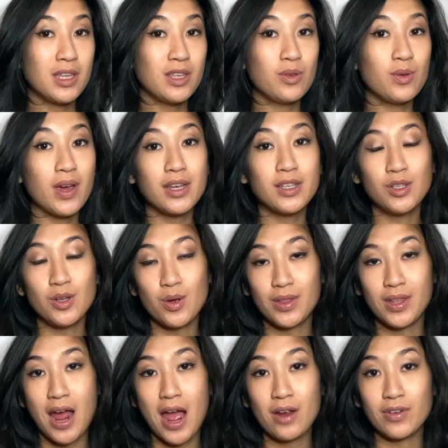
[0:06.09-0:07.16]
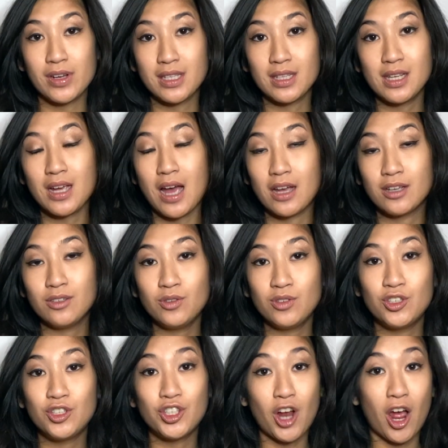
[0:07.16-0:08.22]
you guys know that I recently got a new
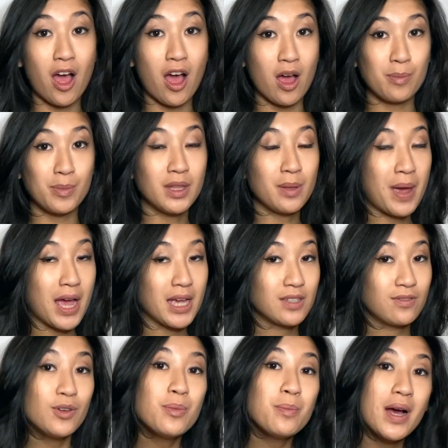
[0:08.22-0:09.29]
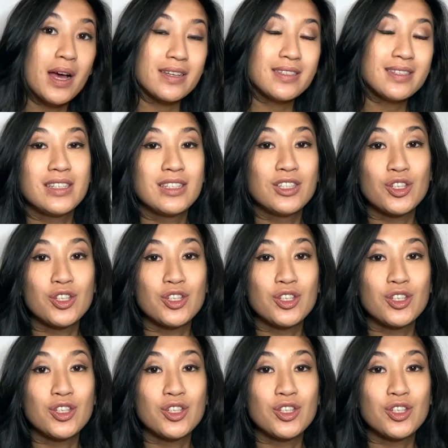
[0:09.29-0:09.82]
job in the past few months.